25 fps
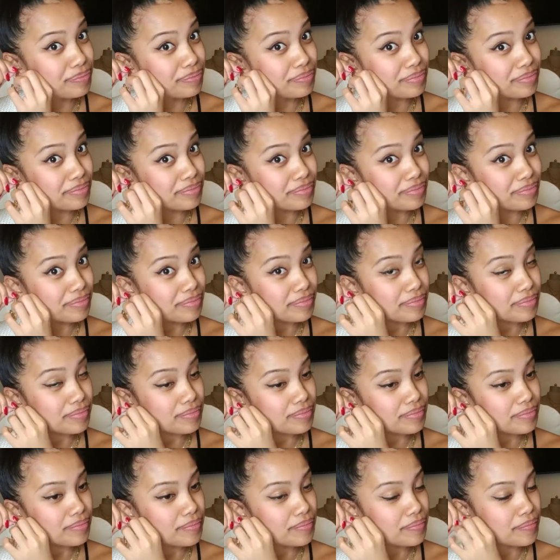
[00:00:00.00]

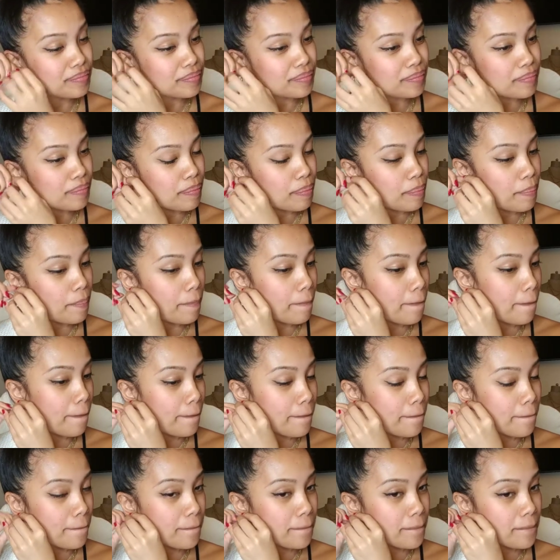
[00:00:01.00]

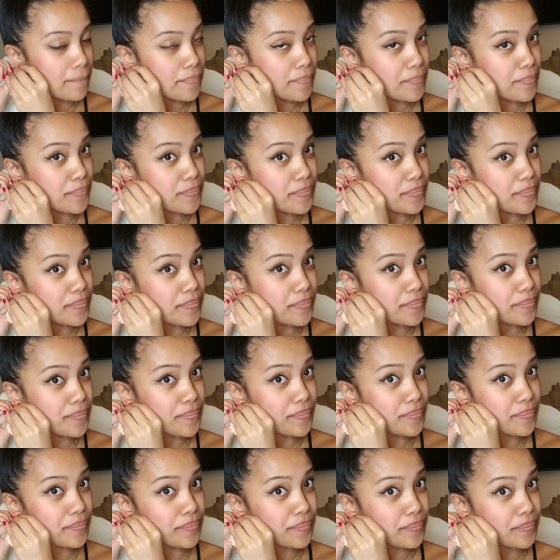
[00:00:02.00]

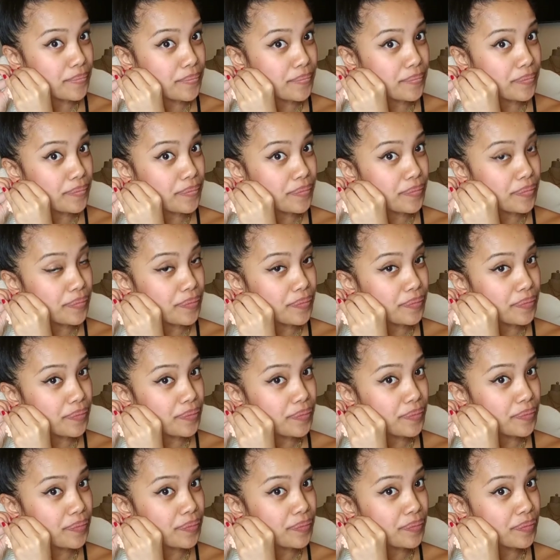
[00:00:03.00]

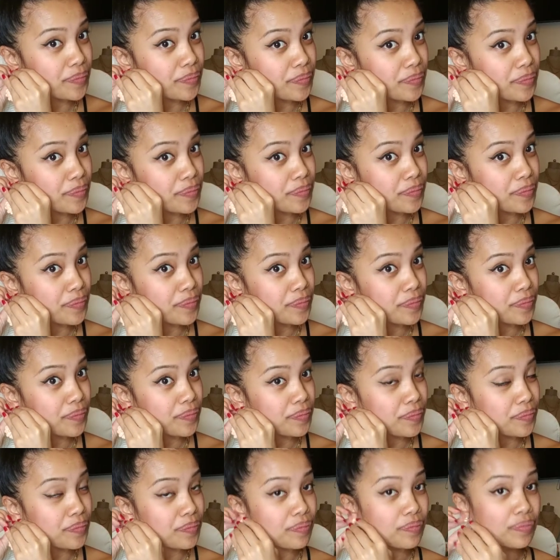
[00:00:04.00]
Nobody speaks.